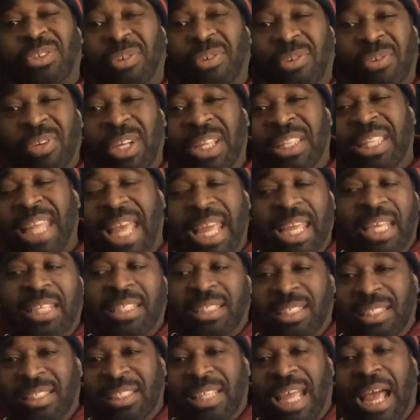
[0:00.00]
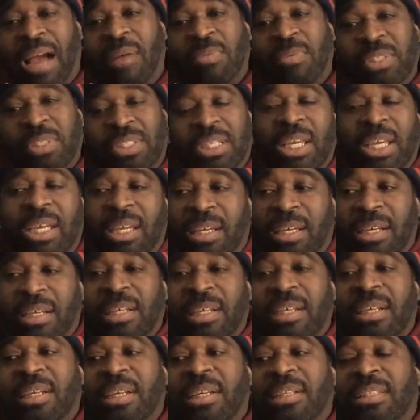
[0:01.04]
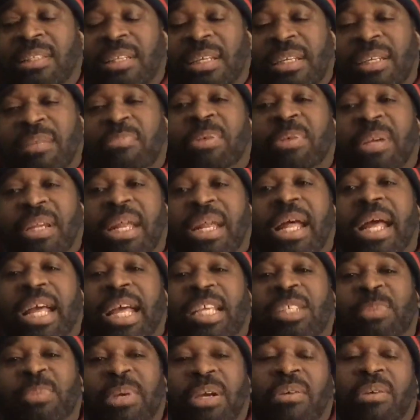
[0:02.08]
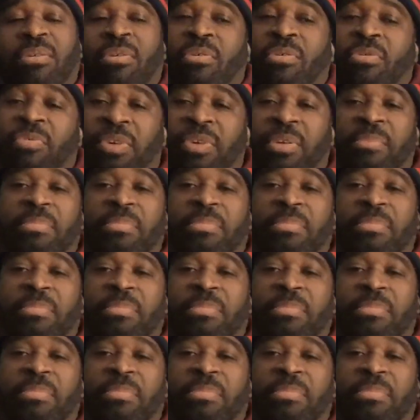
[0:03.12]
So in that instance, I would take the independent aspect over the